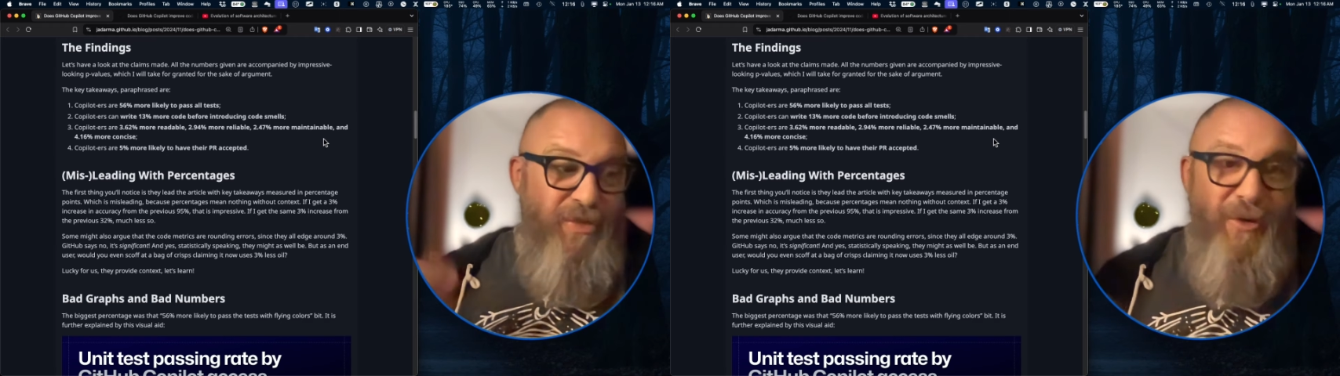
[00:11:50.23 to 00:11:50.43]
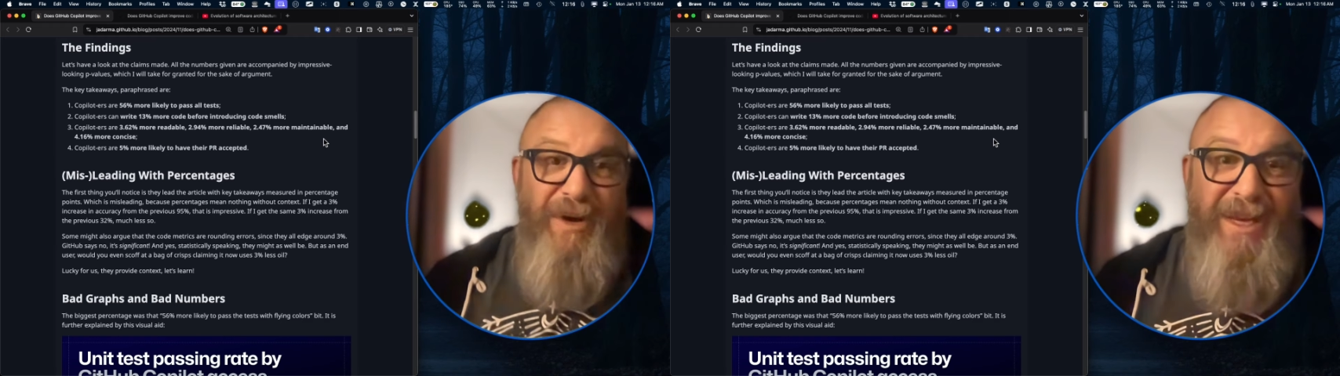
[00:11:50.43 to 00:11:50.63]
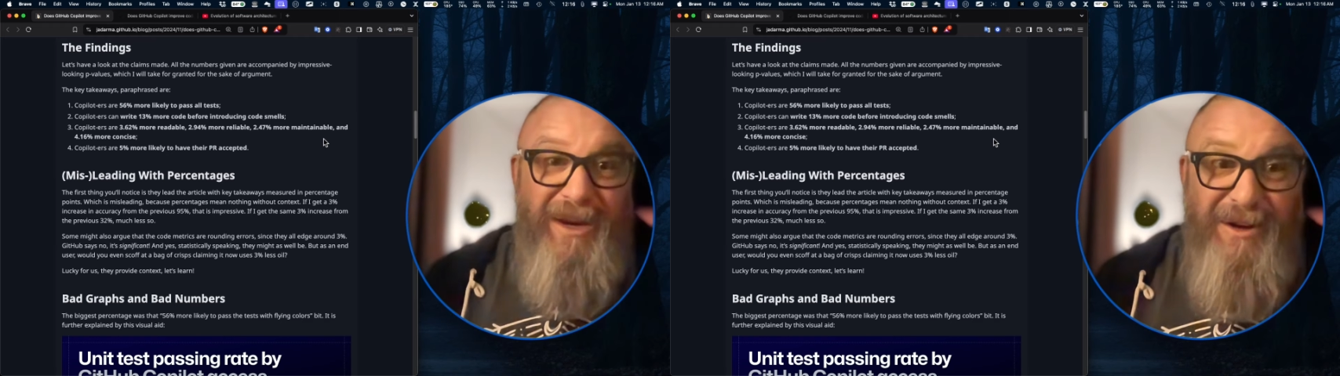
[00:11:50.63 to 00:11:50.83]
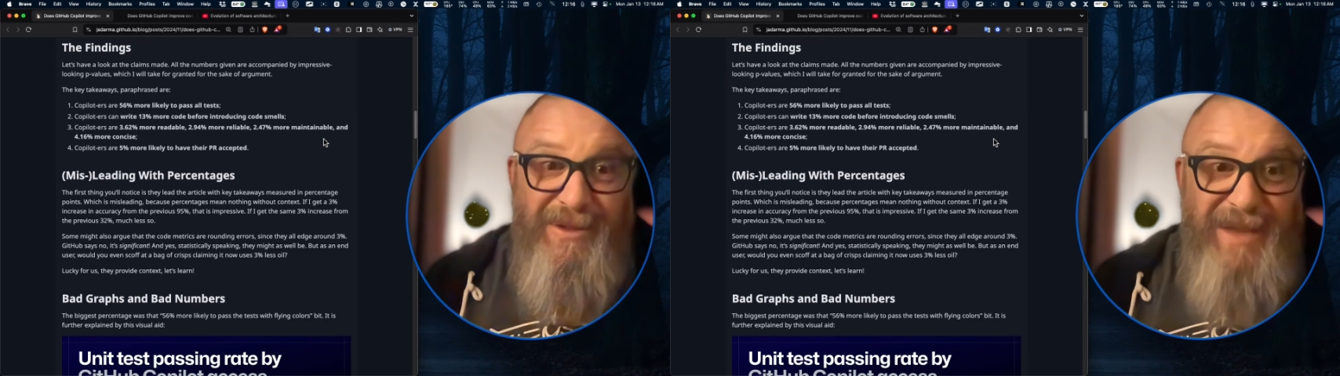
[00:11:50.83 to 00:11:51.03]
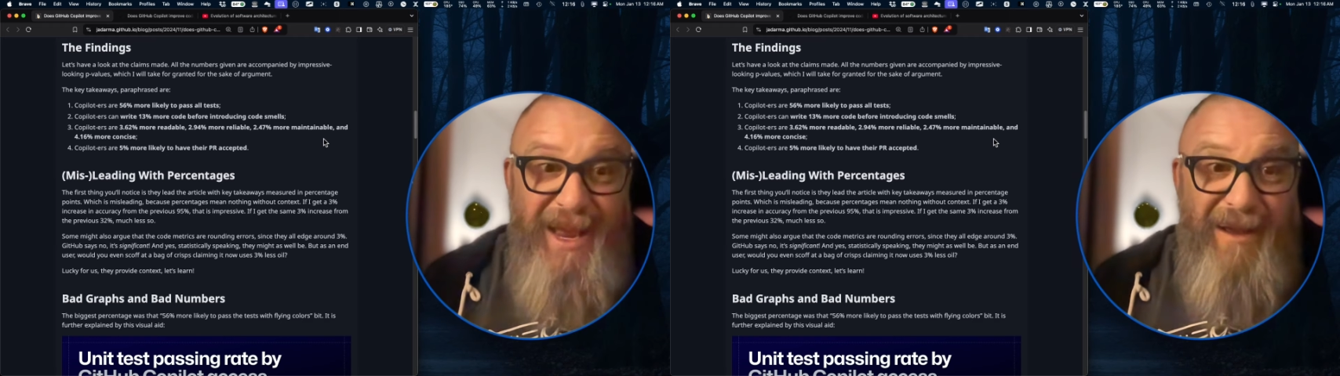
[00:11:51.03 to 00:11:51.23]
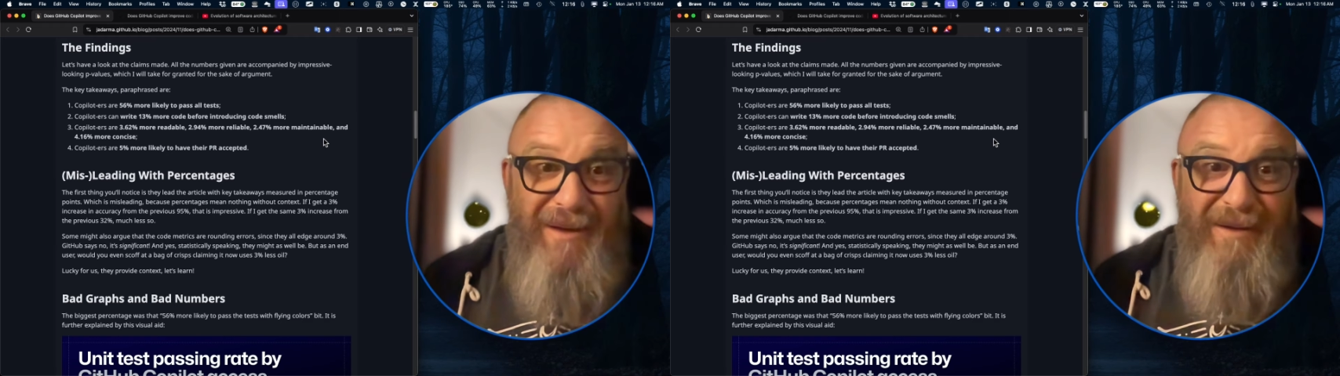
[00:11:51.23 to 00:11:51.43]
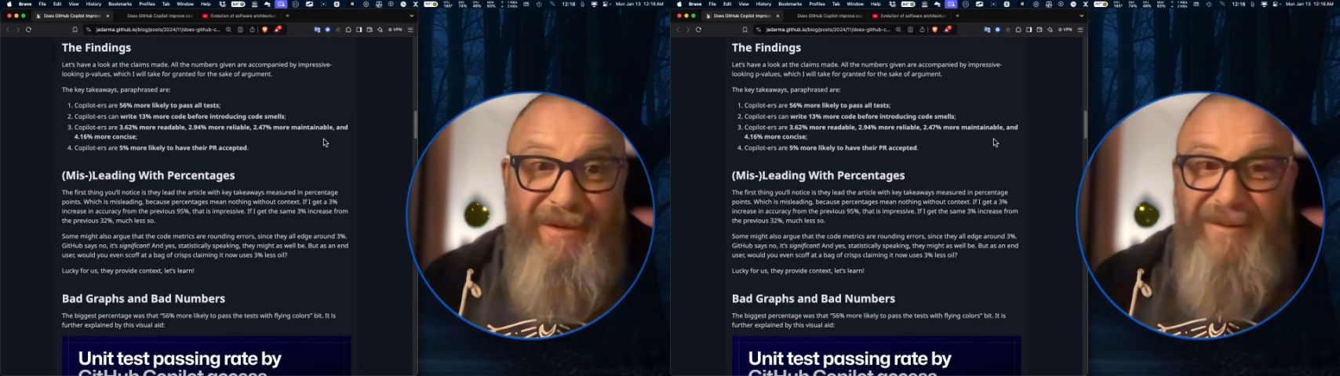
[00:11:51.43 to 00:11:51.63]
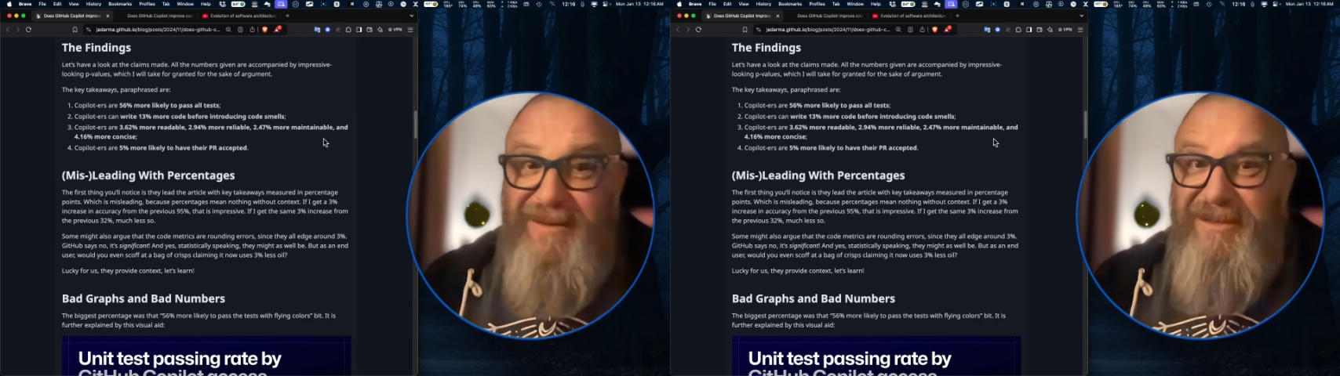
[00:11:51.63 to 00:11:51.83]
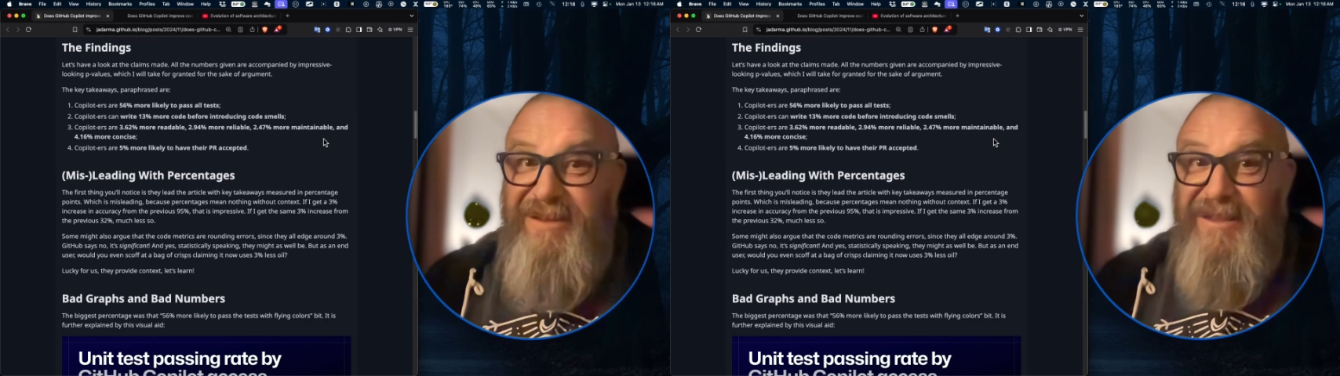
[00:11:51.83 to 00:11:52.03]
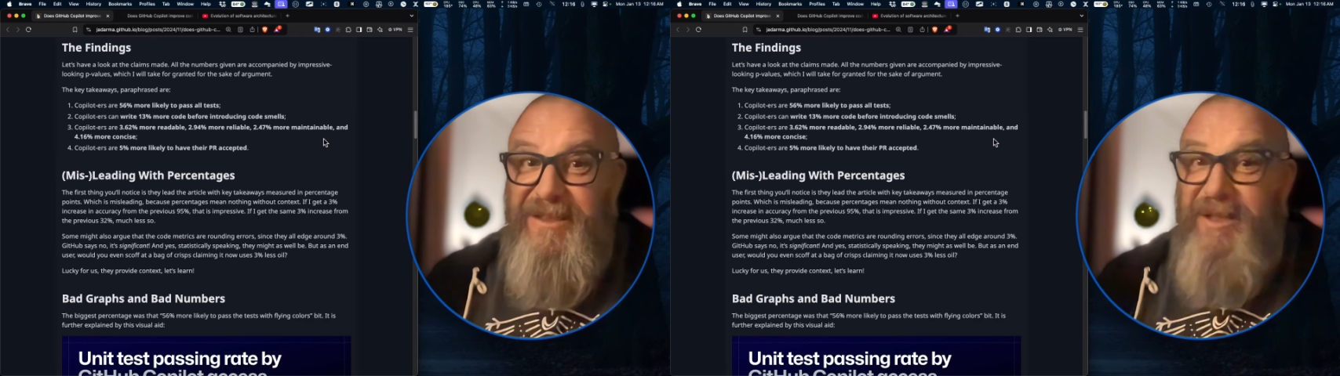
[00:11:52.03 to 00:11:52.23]
30 years now
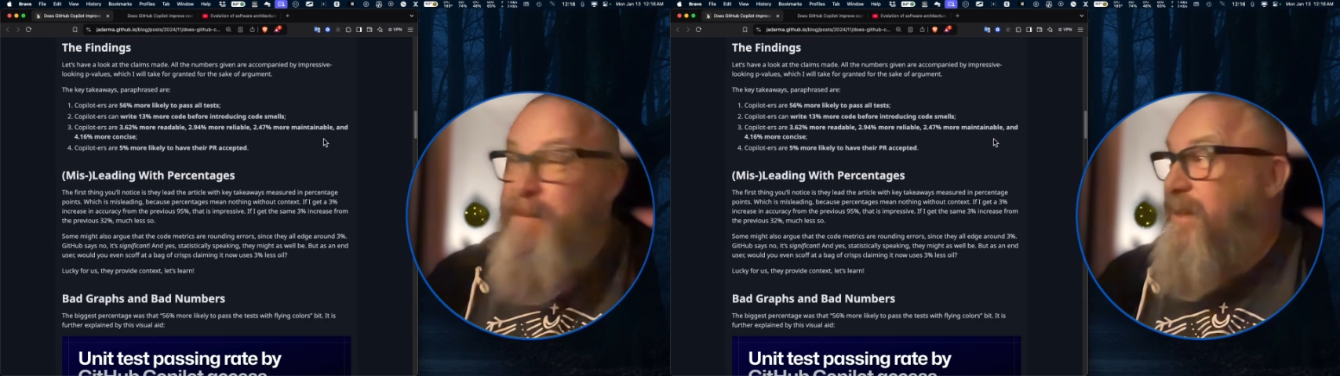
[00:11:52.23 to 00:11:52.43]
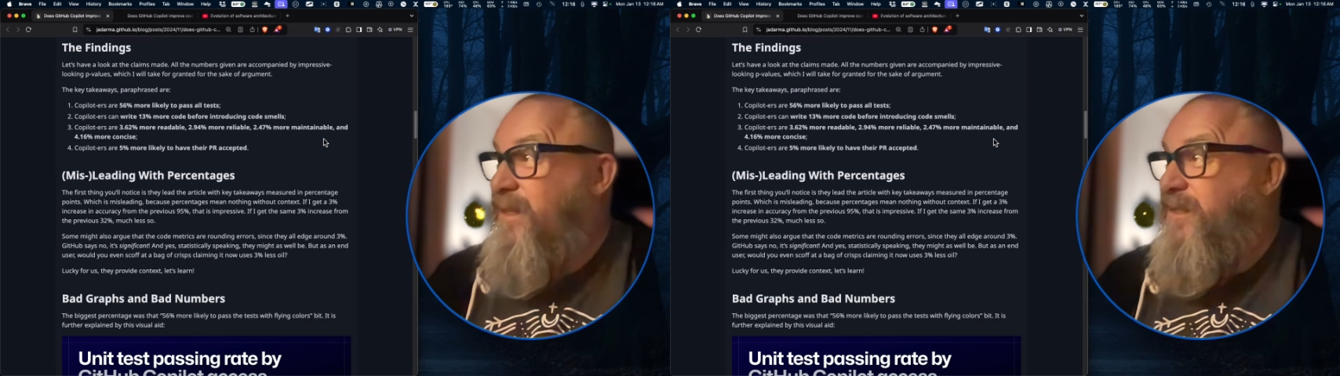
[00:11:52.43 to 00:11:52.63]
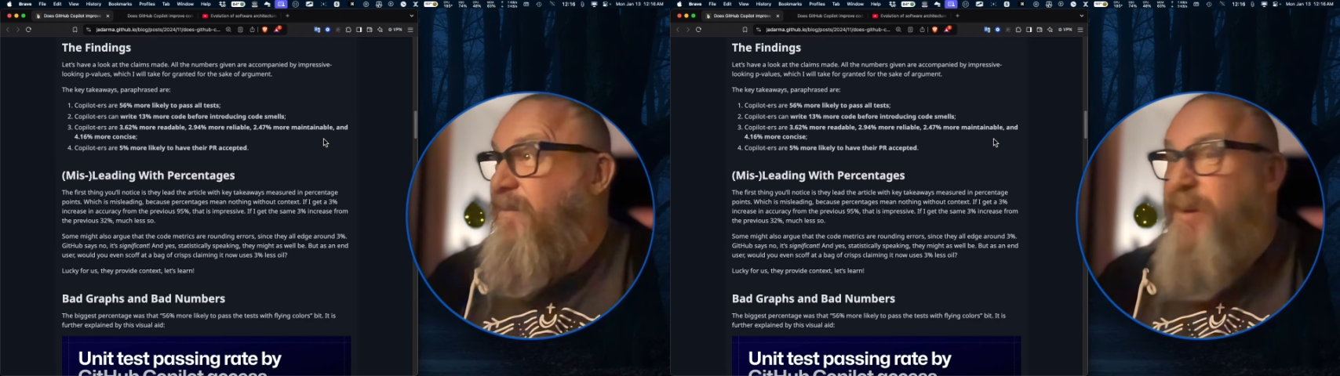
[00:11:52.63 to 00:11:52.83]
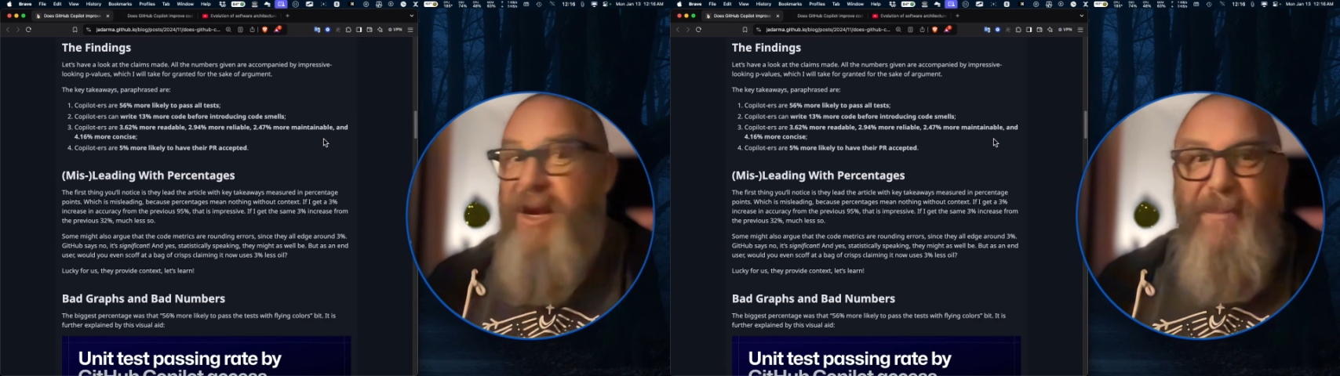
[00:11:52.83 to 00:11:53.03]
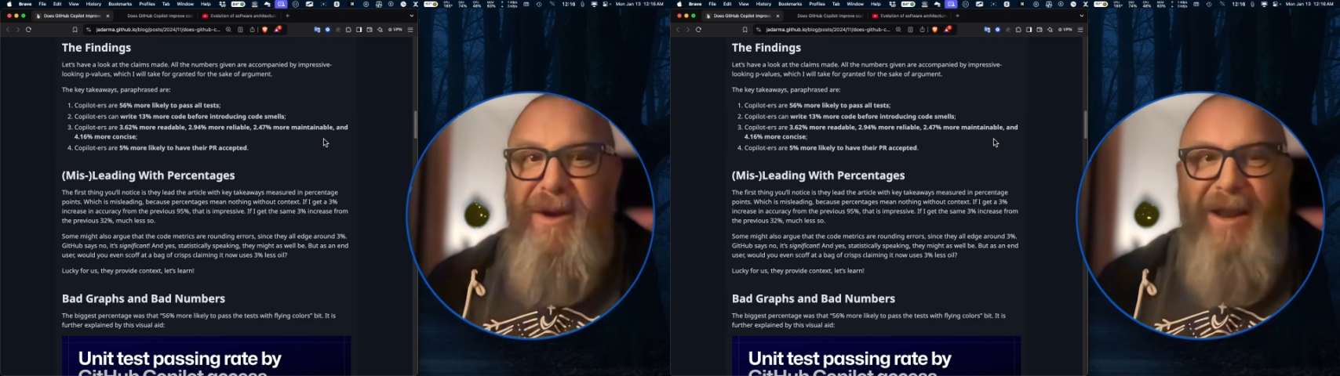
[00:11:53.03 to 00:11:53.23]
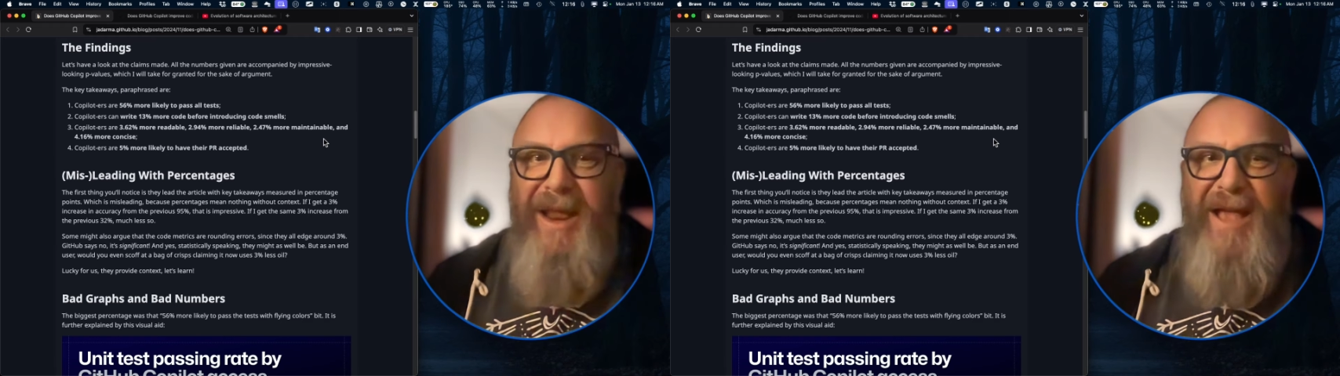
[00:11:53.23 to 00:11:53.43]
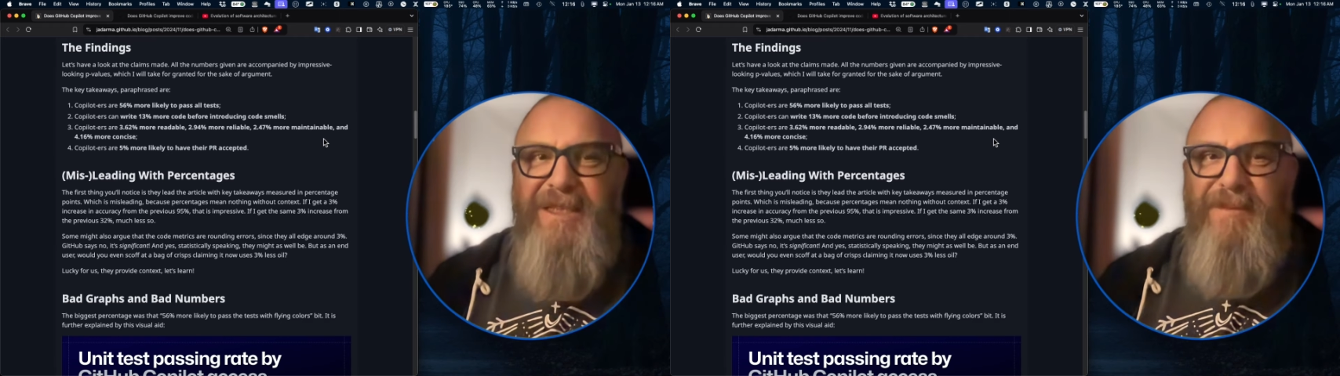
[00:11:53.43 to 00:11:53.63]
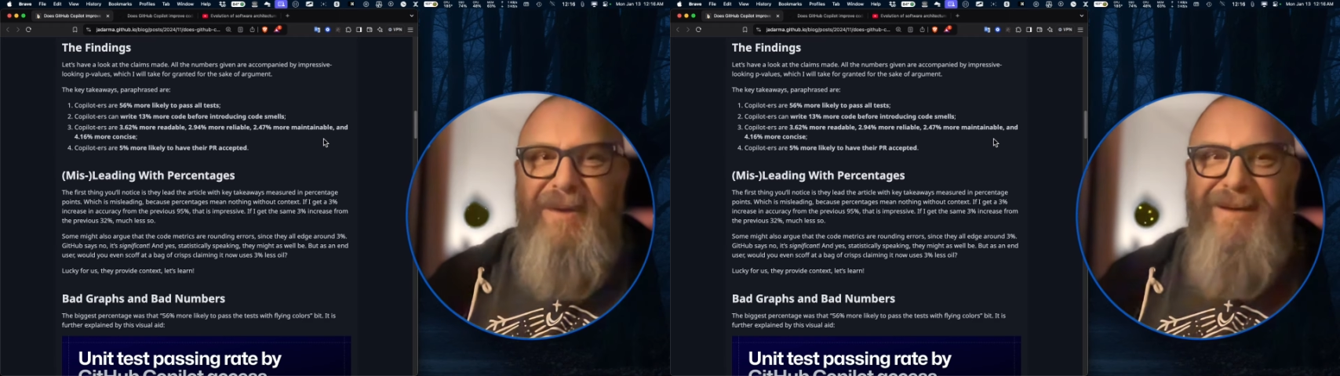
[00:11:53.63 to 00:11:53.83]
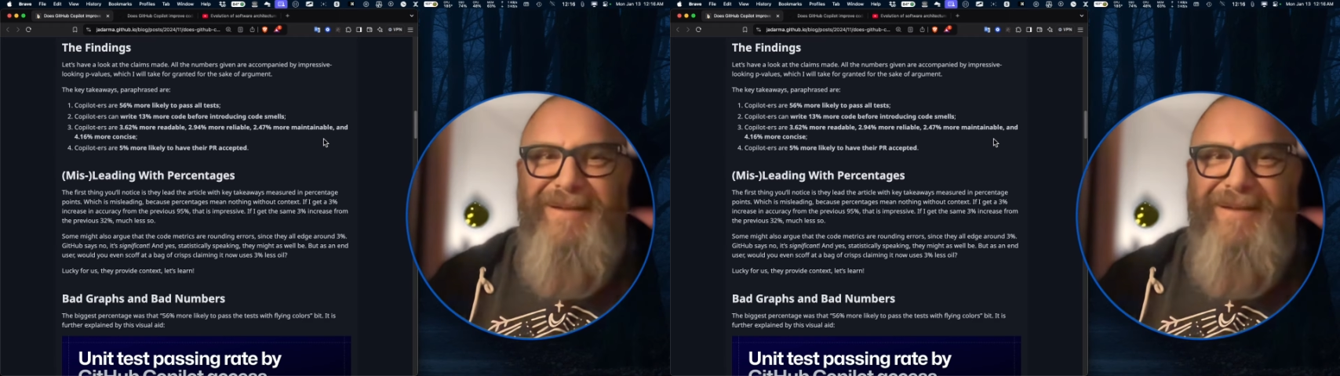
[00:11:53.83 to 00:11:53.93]
to make this stuff better, but it hasn't been.